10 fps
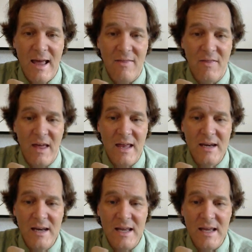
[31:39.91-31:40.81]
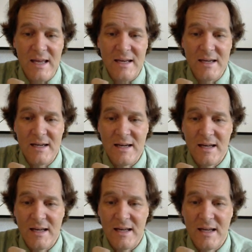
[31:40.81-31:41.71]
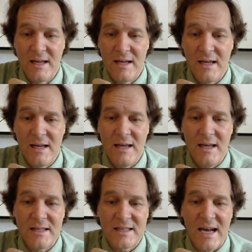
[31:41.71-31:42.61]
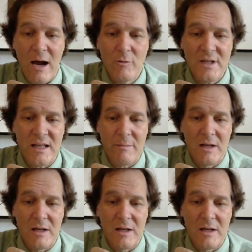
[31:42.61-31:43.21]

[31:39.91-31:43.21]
And then it is counting them.